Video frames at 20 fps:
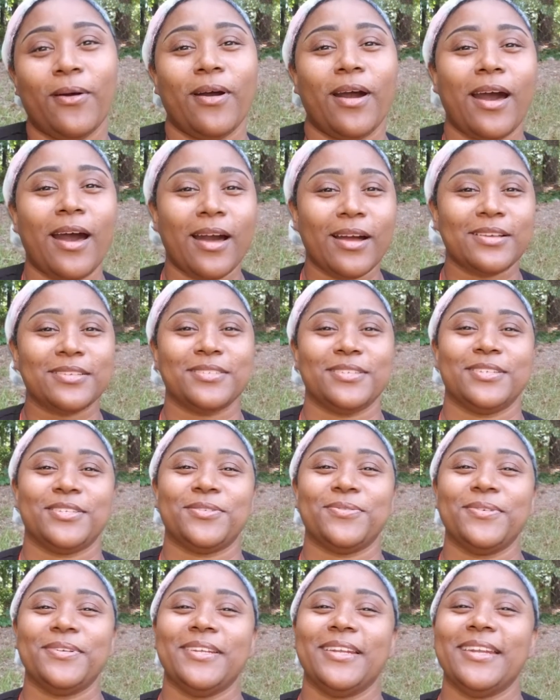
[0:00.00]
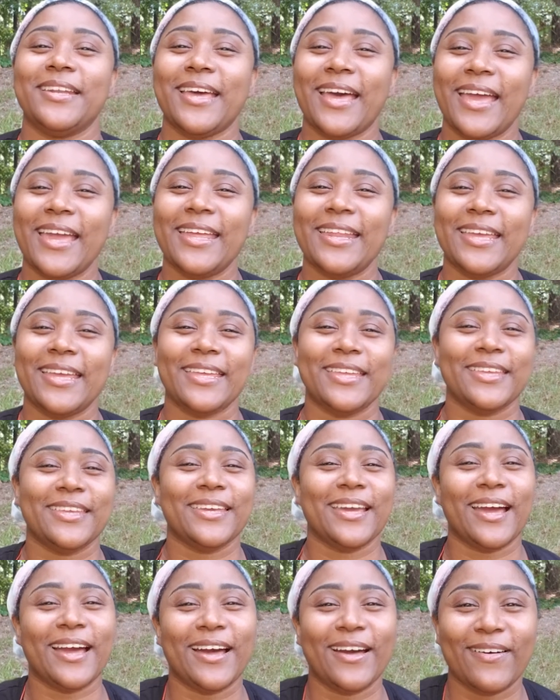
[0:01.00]
August the 29th, and
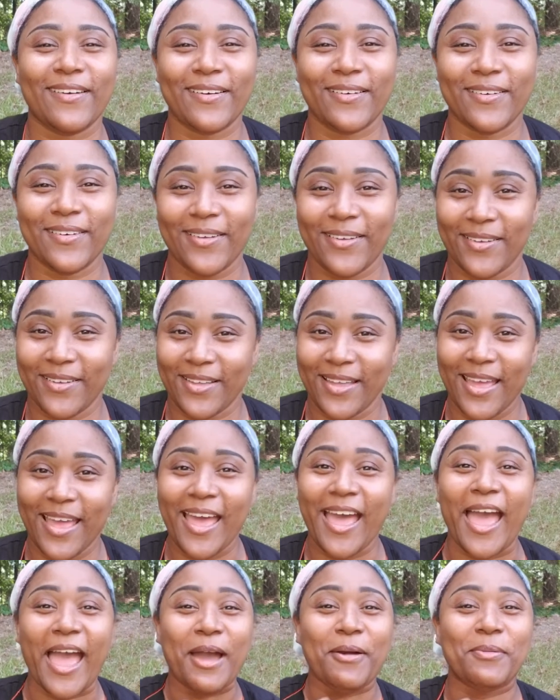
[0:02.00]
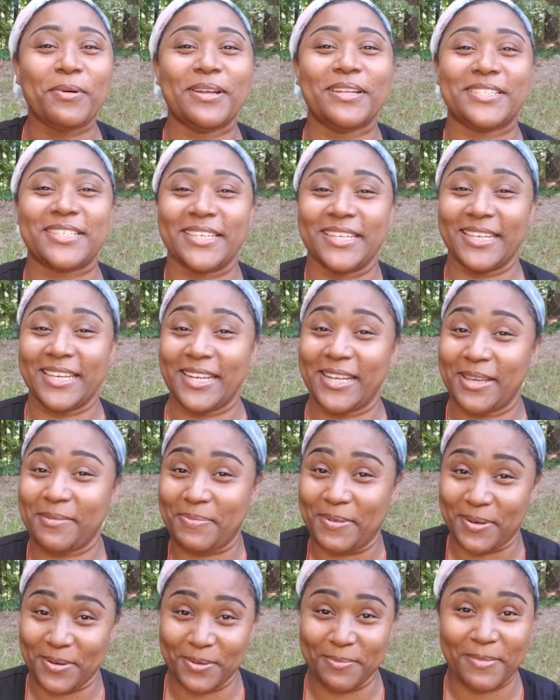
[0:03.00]
y'all, I wanted to get up
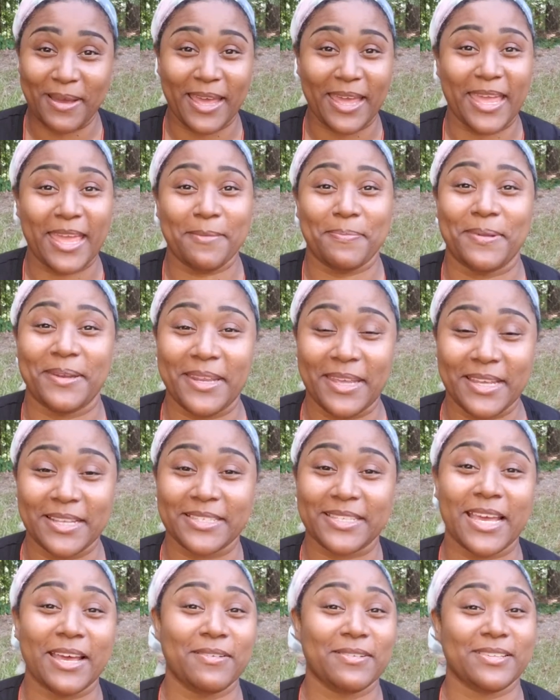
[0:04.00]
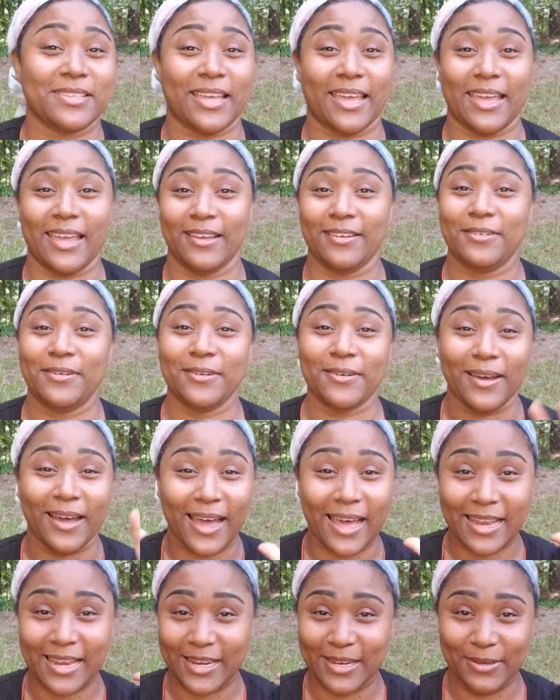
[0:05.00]
and do my happy dance. I was like, ooh,
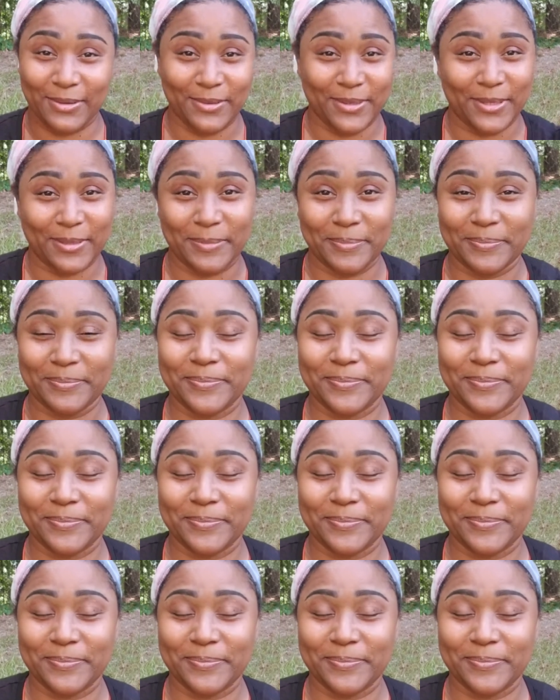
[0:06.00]
hallelujah.